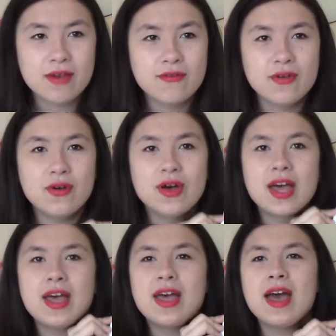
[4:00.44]
for
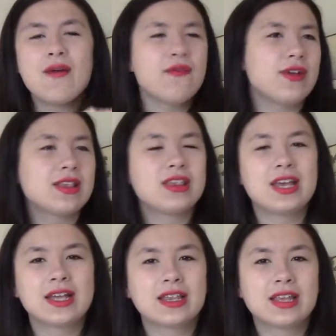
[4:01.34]

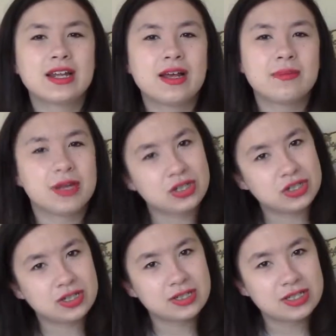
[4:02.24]
everything that I
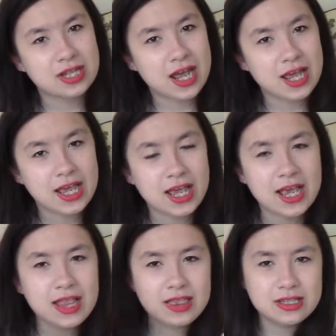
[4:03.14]
mentioned today
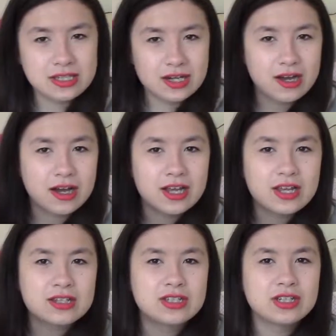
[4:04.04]
in the Todar,
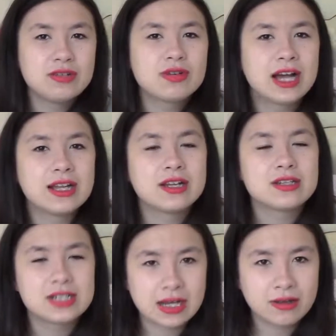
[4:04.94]
so you can
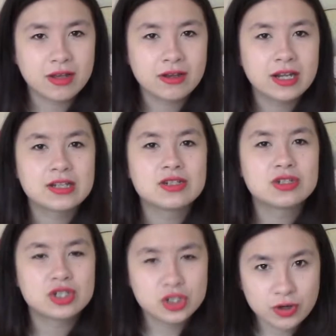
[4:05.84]
download it
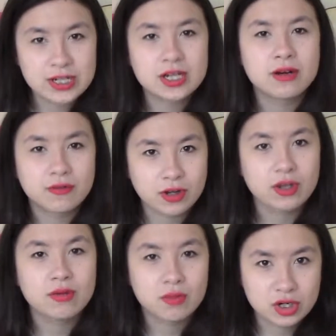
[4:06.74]
straight after
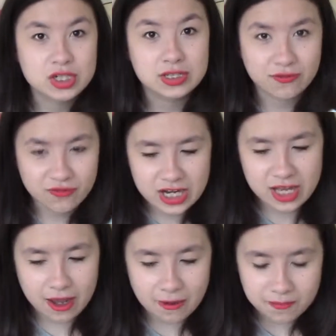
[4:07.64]
you watch this
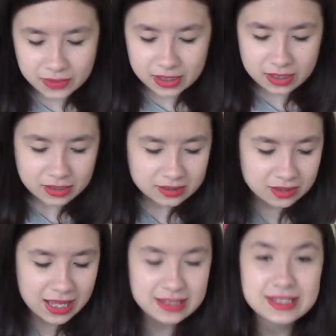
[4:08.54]
video. So
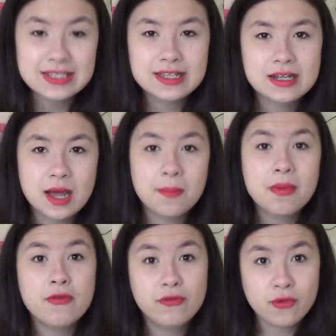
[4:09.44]
that is
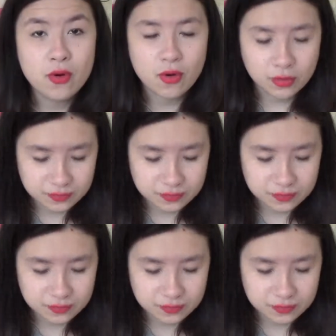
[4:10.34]
number 4.